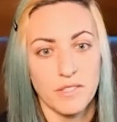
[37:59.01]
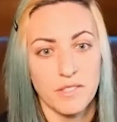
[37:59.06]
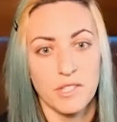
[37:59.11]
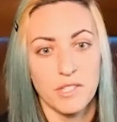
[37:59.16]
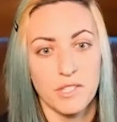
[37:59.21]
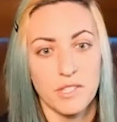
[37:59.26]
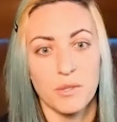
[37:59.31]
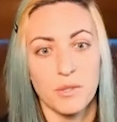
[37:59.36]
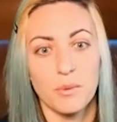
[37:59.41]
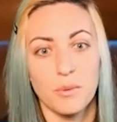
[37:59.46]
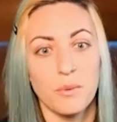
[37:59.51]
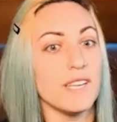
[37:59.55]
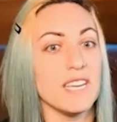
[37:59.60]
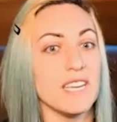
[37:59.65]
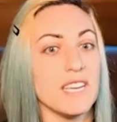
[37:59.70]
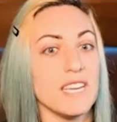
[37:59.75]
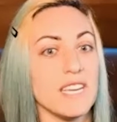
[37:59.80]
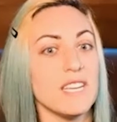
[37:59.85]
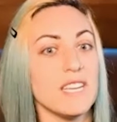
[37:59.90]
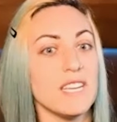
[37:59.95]
Do we
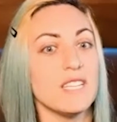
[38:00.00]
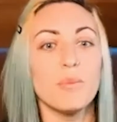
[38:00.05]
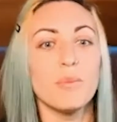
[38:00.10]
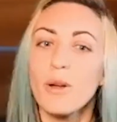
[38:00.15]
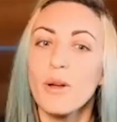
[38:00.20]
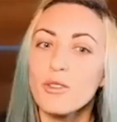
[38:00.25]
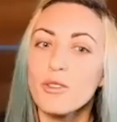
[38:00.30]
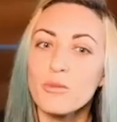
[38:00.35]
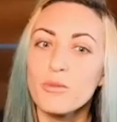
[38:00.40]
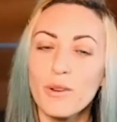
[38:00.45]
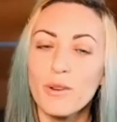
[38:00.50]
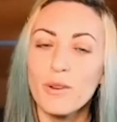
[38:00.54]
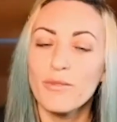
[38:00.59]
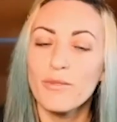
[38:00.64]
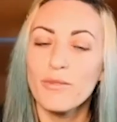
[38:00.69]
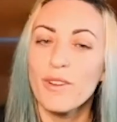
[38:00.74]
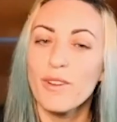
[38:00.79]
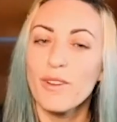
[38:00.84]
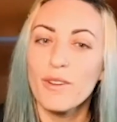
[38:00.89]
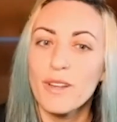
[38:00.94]
need to post more
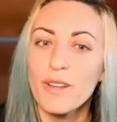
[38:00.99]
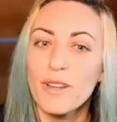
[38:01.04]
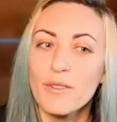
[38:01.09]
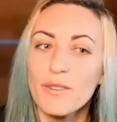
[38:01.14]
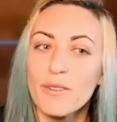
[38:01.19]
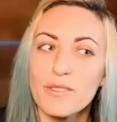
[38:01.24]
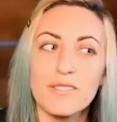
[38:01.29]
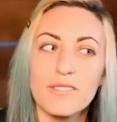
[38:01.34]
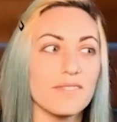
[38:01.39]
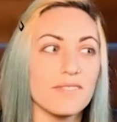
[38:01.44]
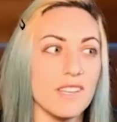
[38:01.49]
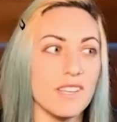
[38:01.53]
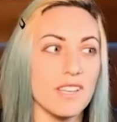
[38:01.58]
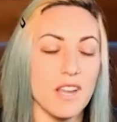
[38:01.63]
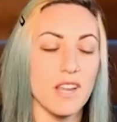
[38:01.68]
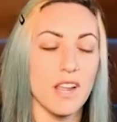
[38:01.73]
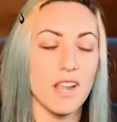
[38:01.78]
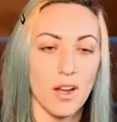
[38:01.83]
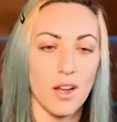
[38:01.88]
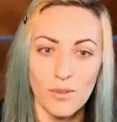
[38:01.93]
photos?
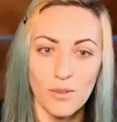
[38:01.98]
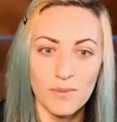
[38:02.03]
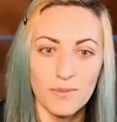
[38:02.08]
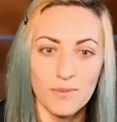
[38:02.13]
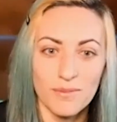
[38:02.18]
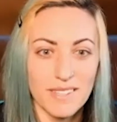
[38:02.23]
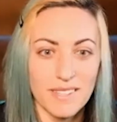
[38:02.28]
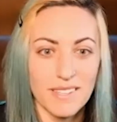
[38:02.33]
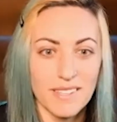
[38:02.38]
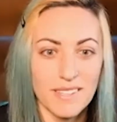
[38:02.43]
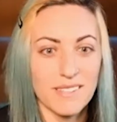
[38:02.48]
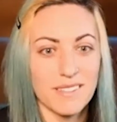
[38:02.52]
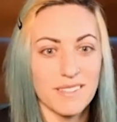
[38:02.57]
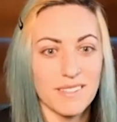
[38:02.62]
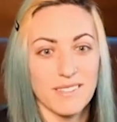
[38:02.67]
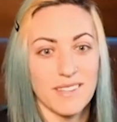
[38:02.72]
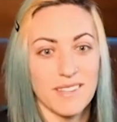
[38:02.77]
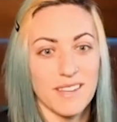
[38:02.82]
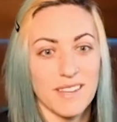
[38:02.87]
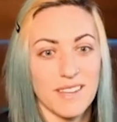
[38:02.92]
No.
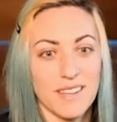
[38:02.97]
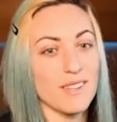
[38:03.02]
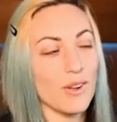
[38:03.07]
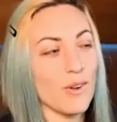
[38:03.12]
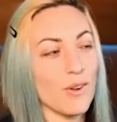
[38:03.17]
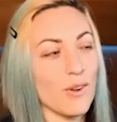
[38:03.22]
Is the